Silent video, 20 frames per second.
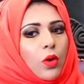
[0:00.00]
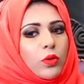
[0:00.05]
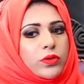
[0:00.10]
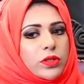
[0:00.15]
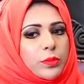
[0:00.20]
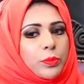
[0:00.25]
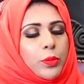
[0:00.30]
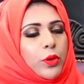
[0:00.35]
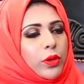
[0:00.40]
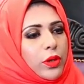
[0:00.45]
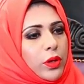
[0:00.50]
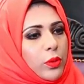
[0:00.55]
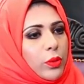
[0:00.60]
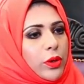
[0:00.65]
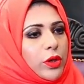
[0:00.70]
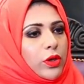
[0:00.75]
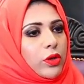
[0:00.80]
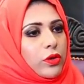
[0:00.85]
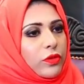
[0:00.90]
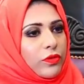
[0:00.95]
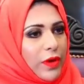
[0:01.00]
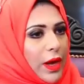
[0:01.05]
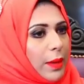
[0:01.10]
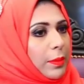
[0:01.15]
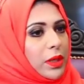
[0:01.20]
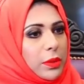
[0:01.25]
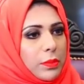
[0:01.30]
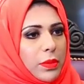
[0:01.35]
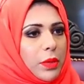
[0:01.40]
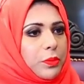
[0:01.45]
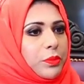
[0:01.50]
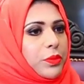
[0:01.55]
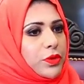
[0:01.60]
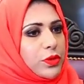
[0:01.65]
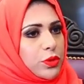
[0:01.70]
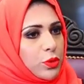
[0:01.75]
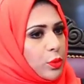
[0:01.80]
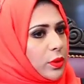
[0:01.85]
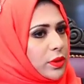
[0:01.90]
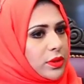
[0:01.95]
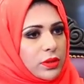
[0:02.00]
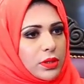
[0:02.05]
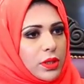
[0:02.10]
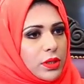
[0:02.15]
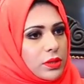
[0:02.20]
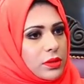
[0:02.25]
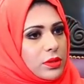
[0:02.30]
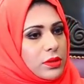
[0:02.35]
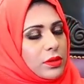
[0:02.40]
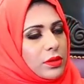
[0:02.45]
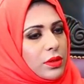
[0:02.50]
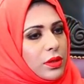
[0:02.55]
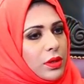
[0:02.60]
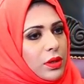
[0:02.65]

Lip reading: how supportive were your family members towards this?